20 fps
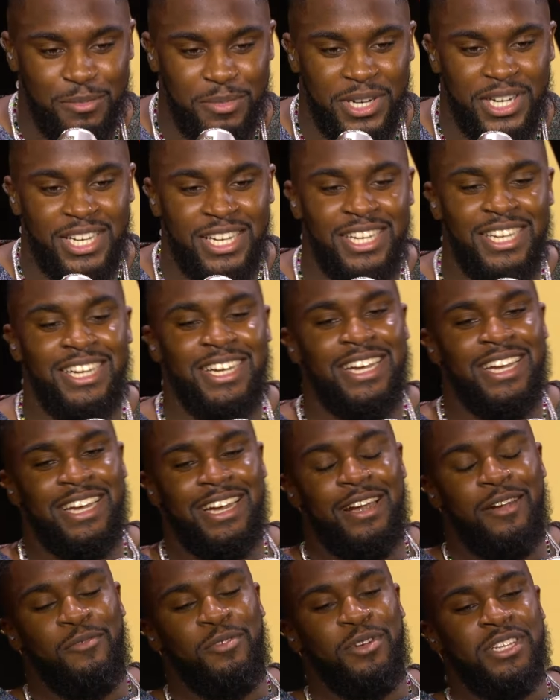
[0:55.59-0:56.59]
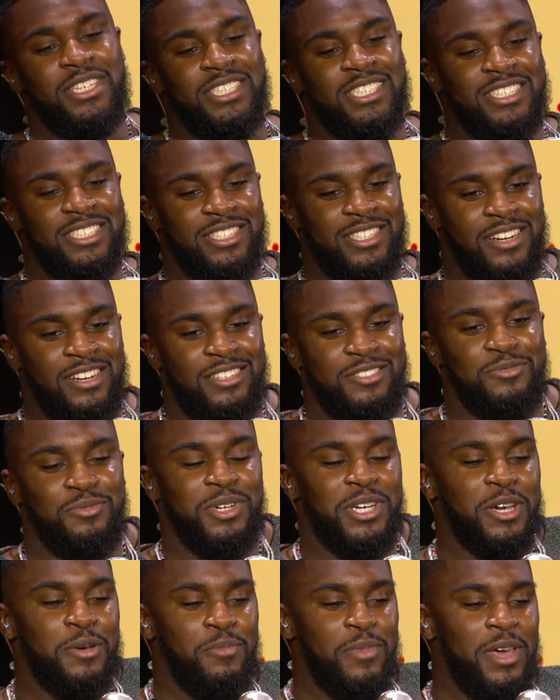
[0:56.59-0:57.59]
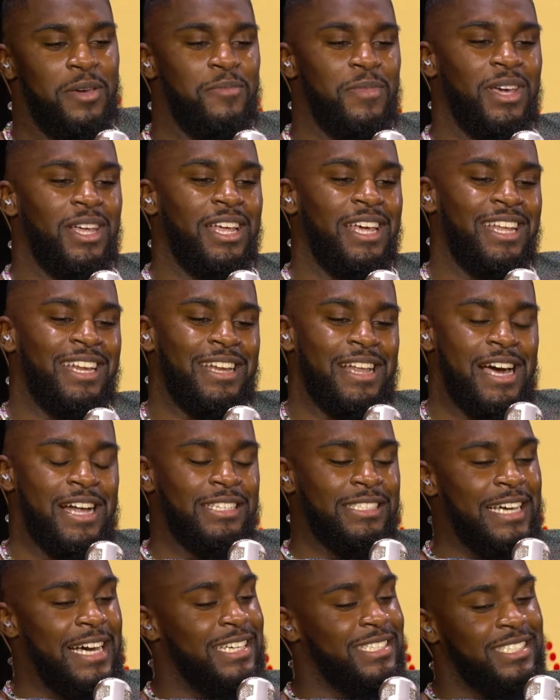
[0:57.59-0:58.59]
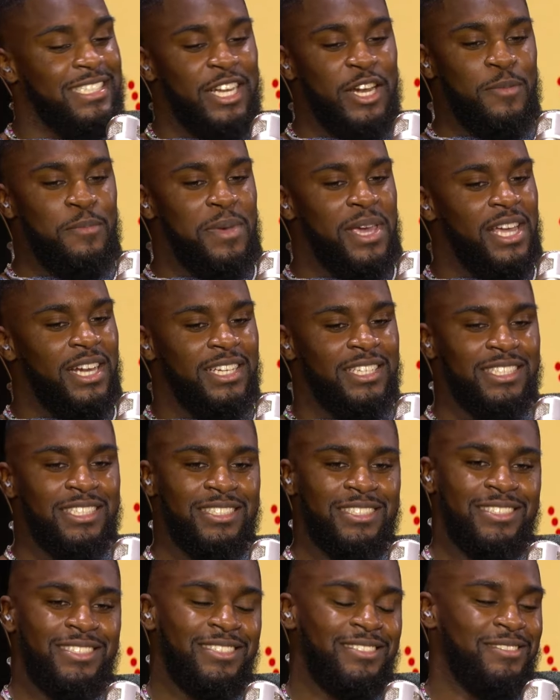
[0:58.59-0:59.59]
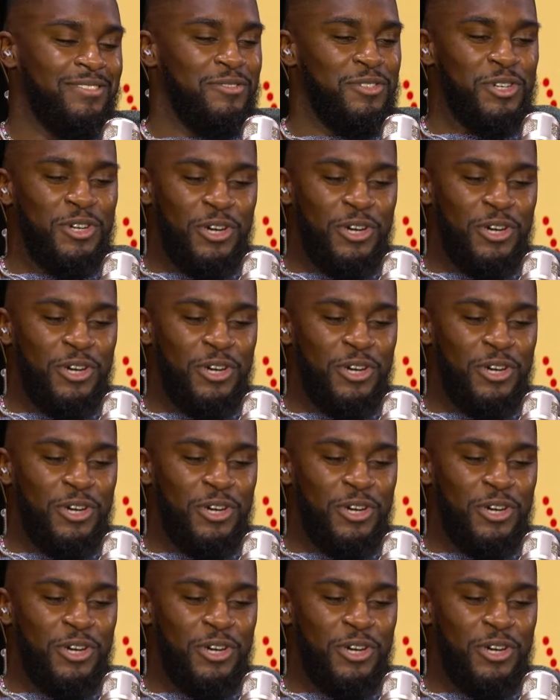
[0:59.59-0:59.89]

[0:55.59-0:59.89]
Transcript: But it really just starts with commitment. And honestly, I sit in meetings. We'll